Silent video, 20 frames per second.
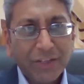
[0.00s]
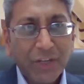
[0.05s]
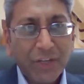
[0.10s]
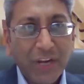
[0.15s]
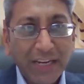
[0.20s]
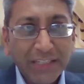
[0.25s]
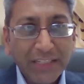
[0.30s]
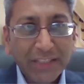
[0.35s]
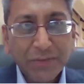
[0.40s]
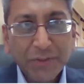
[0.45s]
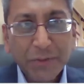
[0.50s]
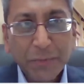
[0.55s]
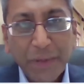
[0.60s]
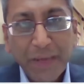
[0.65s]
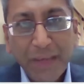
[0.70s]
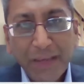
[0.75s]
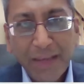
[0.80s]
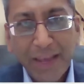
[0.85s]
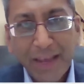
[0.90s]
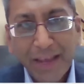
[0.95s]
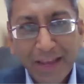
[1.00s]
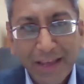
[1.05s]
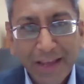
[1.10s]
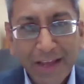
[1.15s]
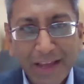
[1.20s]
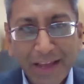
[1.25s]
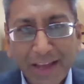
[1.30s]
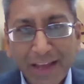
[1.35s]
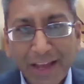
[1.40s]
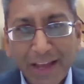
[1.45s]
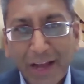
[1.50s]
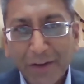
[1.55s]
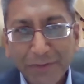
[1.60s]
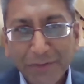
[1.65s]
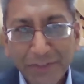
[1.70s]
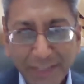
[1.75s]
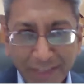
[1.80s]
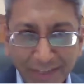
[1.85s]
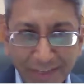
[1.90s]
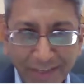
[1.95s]
chance of speaking
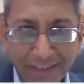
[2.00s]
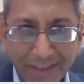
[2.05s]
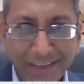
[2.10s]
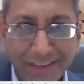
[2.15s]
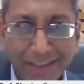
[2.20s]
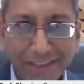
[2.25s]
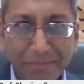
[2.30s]
after